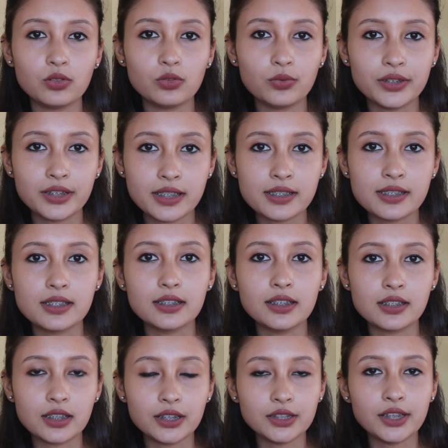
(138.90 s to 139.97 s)
which is
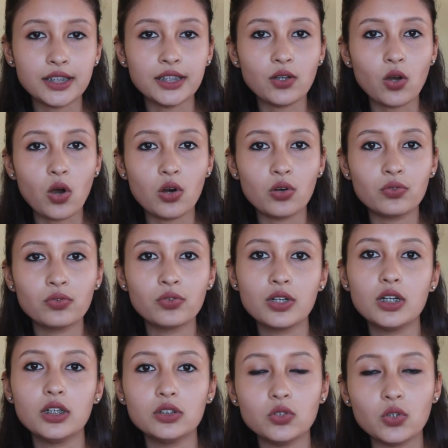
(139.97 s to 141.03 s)
the surgery of
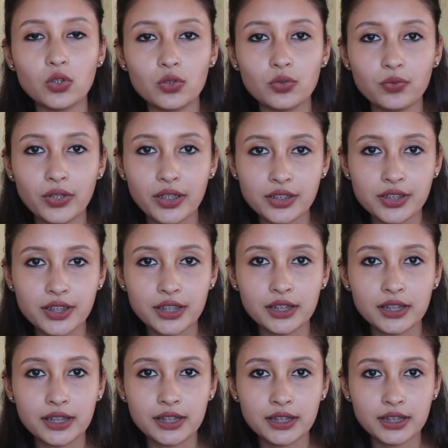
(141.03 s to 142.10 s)
your facial
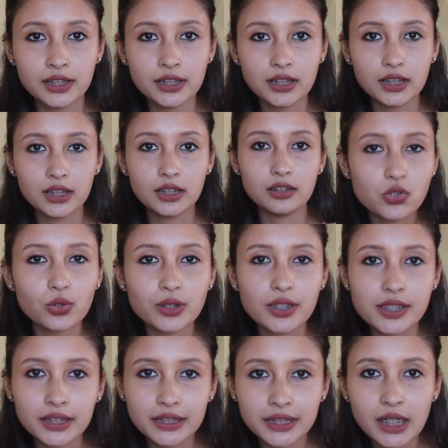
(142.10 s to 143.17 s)
region. So the
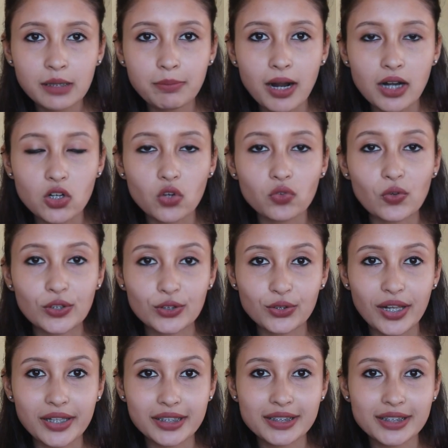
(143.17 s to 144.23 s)
surgical part of
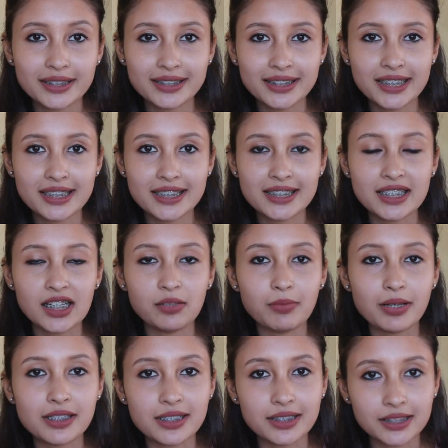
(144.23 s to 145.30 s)
orthognathic surgery is done
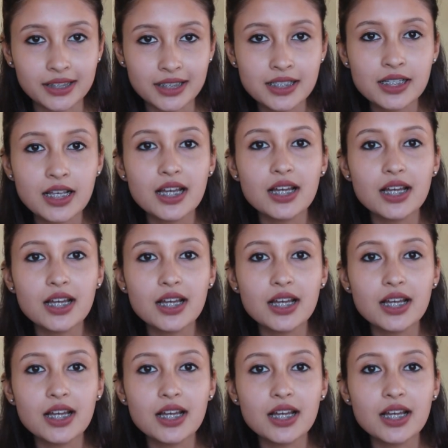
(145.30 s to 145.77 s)
by surgeons.